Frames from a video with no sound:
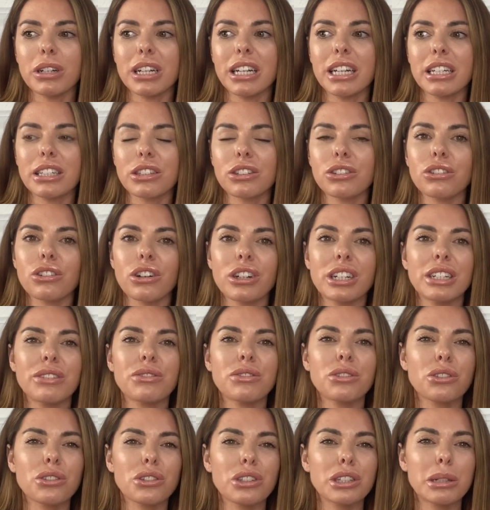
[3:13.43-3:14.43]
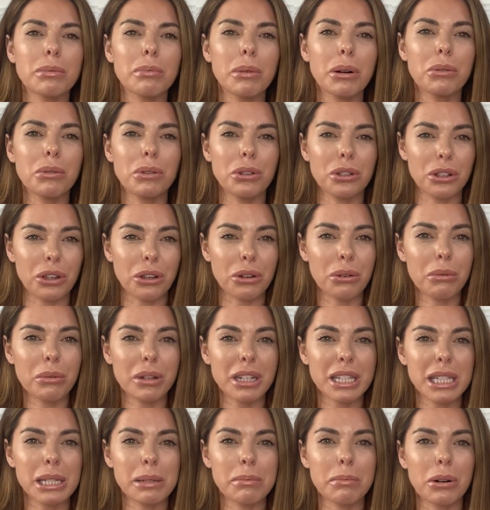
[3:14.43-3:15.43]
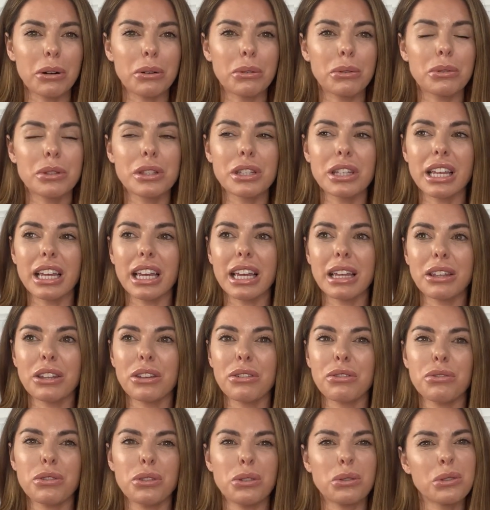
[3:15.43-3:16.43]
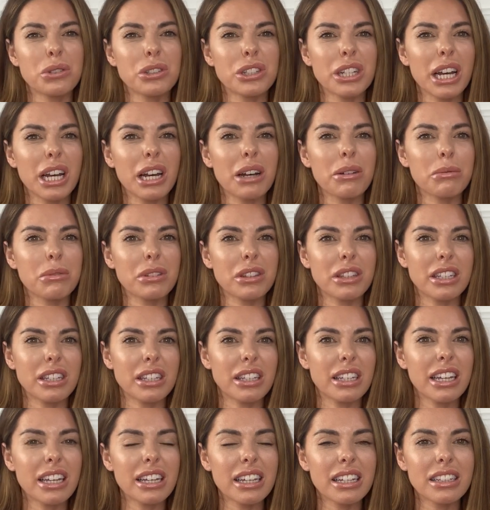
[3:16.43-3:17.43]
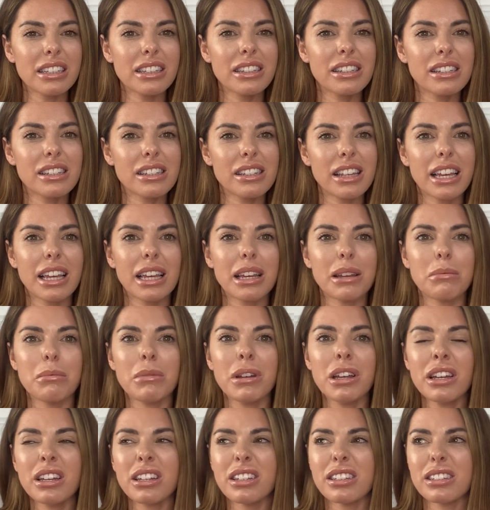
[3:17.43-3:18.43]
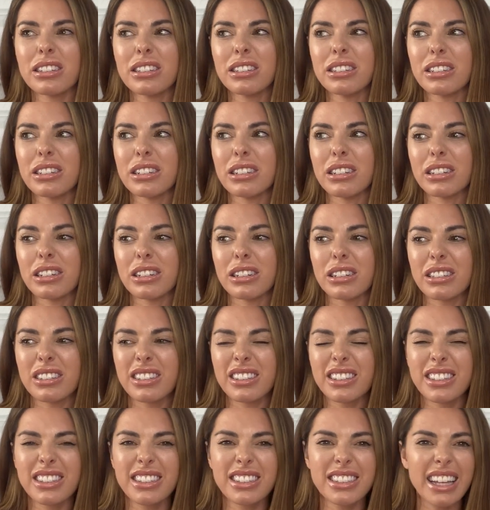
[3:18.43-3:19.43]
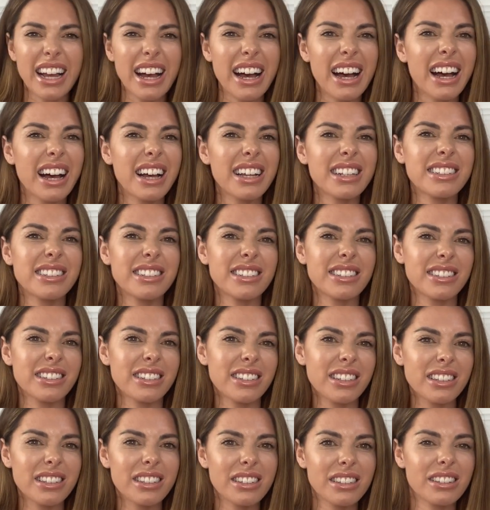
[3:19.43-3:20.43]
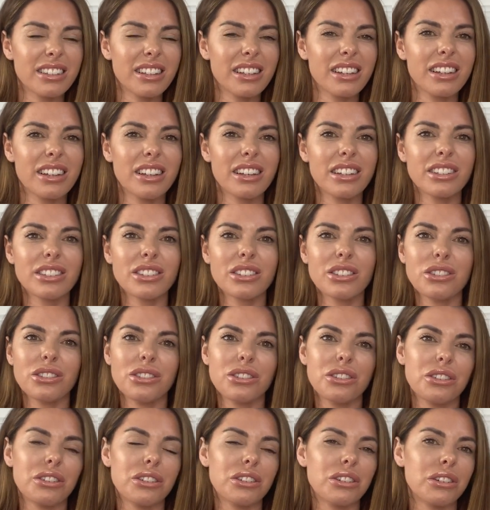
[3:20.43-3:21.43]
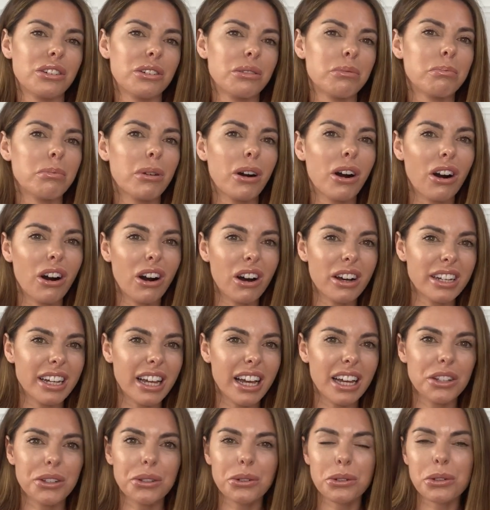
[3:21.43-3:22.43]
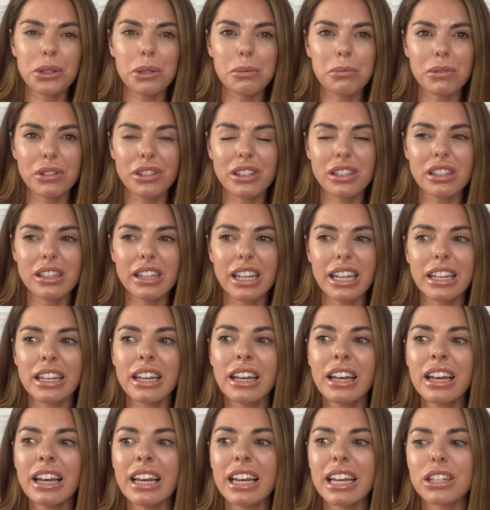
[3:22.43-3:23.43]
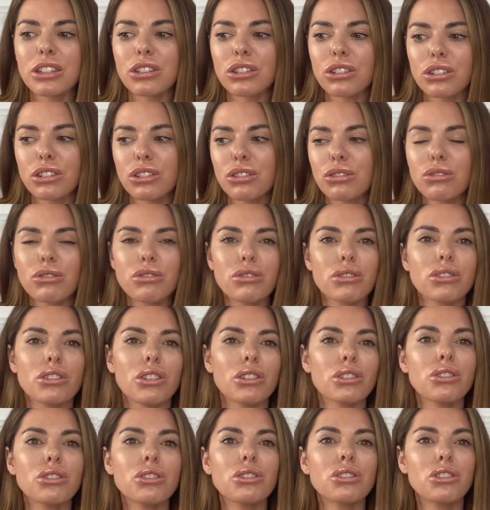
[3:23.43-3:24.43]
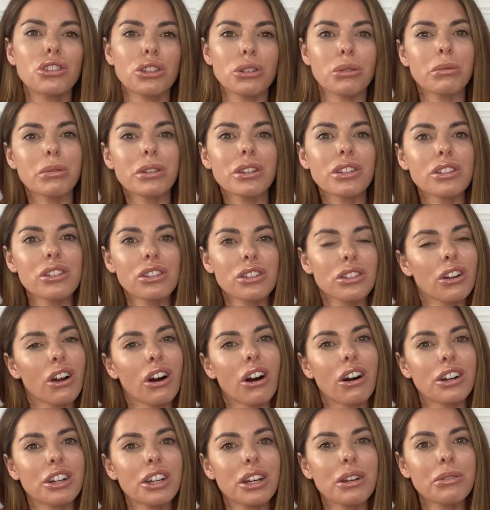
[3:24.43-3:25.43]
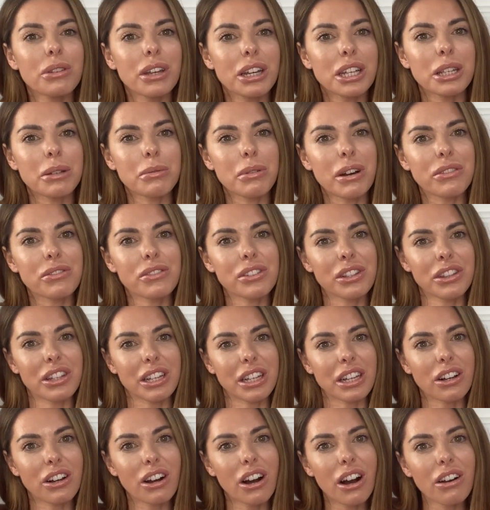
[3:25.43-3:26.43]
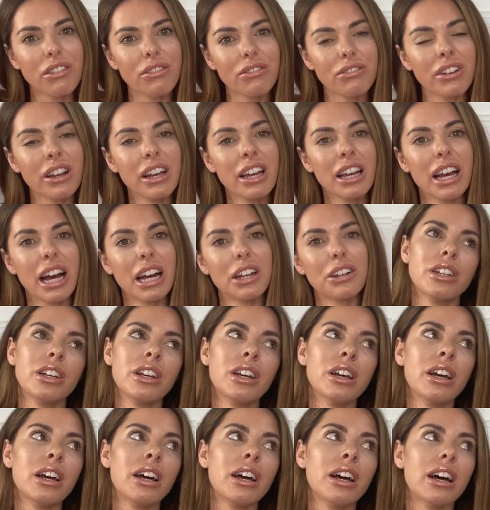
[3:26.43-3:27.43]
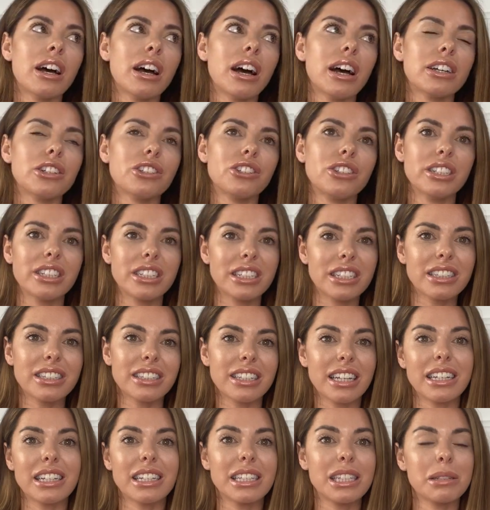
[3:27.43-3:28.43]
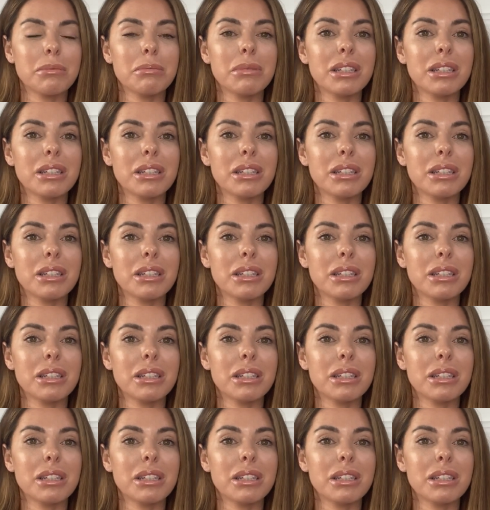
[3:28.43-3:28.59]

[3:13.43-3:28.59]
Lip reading: it's not even just about you, it's about your future with your kids, your dads, your sisters, your partner, your husband. Like, it's not just you in the scenario that you have to think of. And she did say